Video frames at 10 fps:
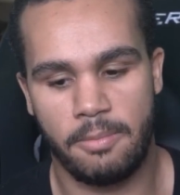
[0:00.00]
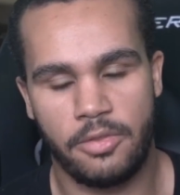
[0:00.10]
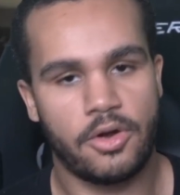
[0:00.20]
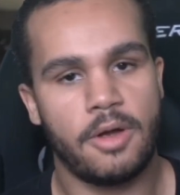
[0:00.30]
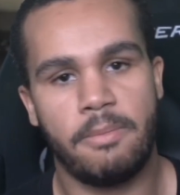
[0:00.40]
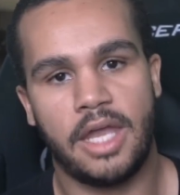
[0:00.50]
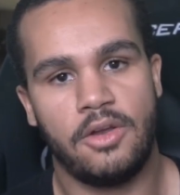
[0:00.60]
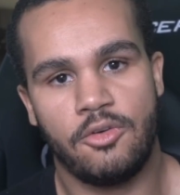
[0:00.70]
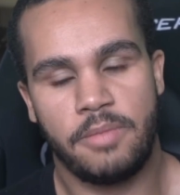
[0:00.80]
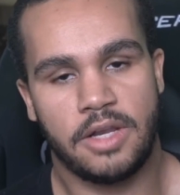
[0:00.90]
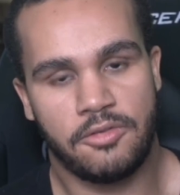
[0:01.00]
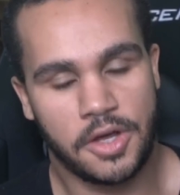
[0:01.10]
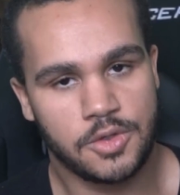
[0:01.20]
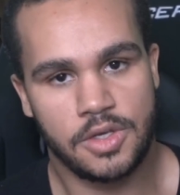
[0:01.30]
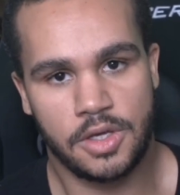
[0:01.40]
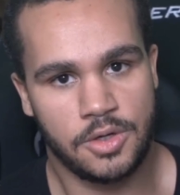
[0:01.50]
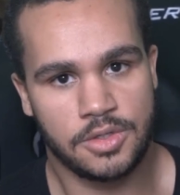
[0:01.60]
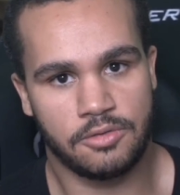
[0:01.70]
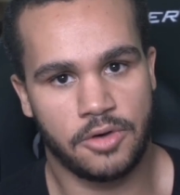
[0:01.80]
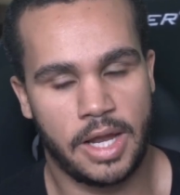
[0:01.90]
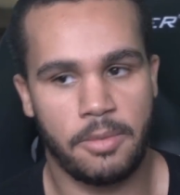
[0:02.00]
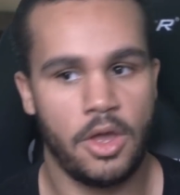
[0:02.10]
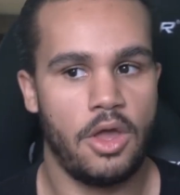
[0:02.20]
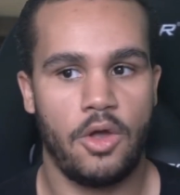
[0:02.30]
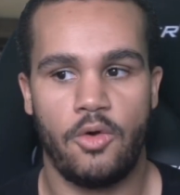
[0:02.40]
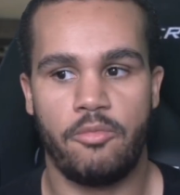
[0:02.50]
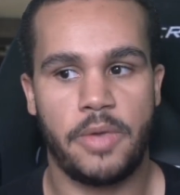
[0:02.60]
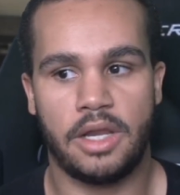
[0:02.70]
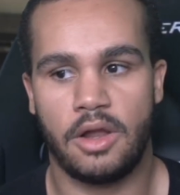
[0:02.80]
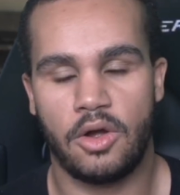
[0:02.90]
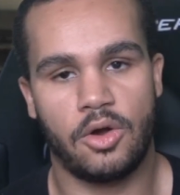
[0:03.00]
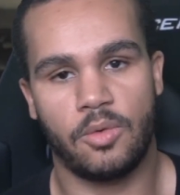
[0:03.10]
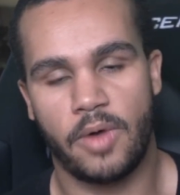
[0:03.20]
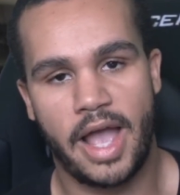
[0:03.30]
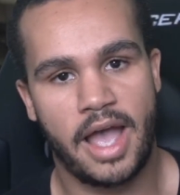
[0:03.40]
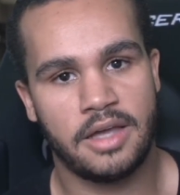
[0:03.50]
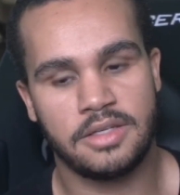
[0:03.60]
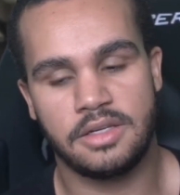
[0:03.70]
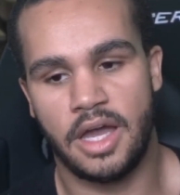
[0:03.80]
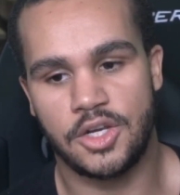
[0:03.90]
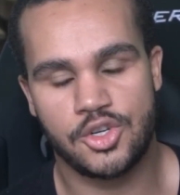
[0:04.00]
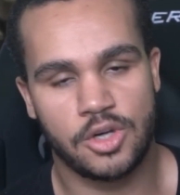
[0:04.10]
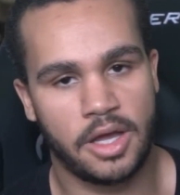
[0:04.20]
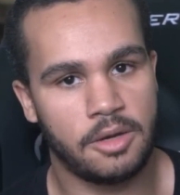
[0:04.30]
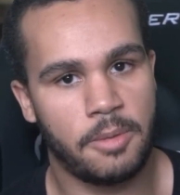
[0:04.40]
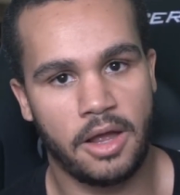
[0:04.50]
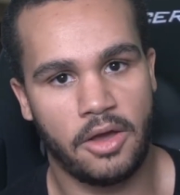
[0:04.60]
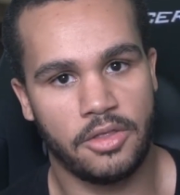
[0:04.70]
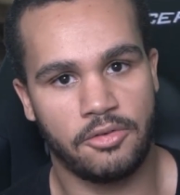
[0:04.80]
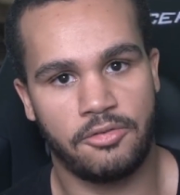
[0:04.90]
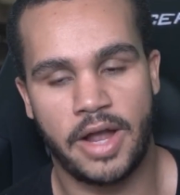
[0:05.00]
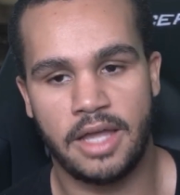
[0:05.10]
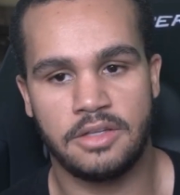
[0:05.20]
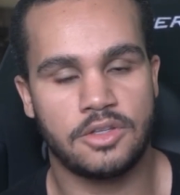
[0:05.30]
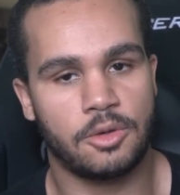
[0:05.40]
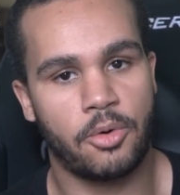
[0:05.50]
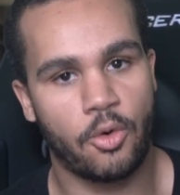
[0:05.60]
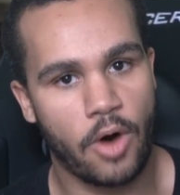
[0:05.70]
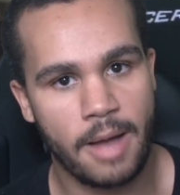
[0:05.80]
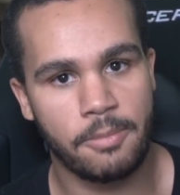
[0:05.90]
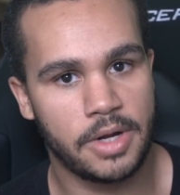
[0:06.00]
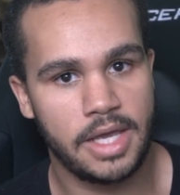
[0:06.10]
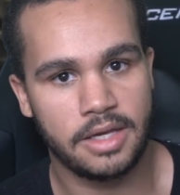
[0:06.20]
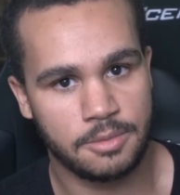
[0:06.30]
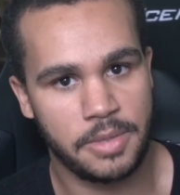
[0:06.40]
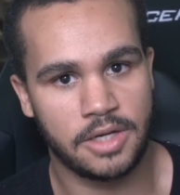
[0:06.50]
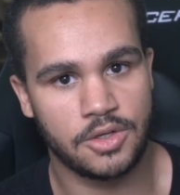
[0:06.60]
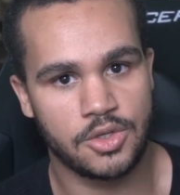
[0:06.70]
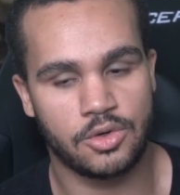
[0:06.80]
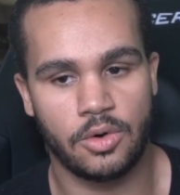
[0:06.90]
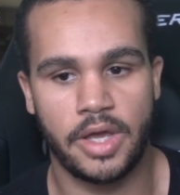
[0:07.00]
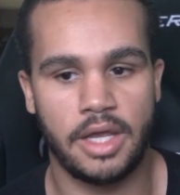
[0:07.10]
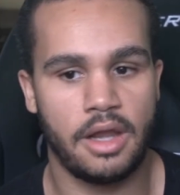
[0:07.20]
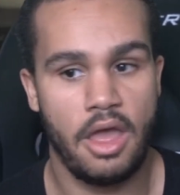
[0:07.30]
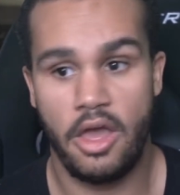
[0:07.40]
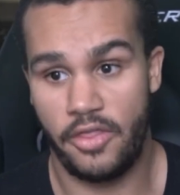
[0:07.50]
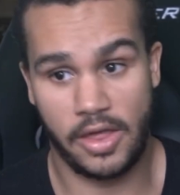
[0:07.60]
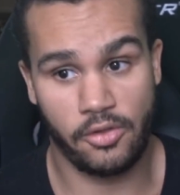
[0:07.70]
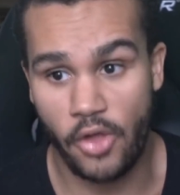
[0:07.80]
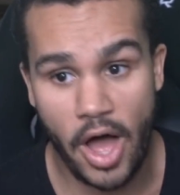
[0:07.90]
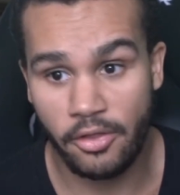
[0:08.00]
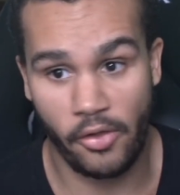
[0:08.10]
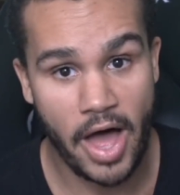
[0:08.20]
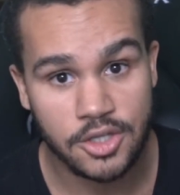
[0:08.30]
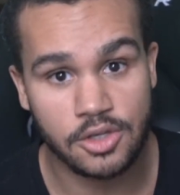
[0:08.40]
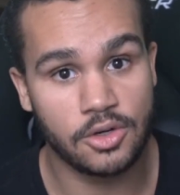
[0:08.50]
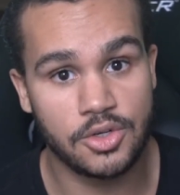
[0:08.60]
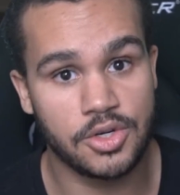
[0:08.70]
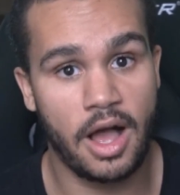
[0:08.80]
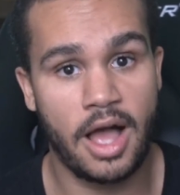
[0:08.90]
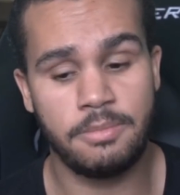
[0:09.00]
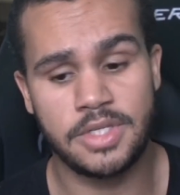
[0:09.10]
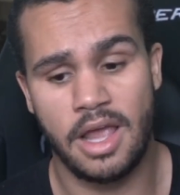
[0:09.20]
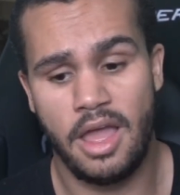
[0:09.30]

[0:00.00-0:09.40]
There are men who have been falsely accused of rape who have been harassed, shunned by all their friends, their property has been destroyed, they lost their jobs.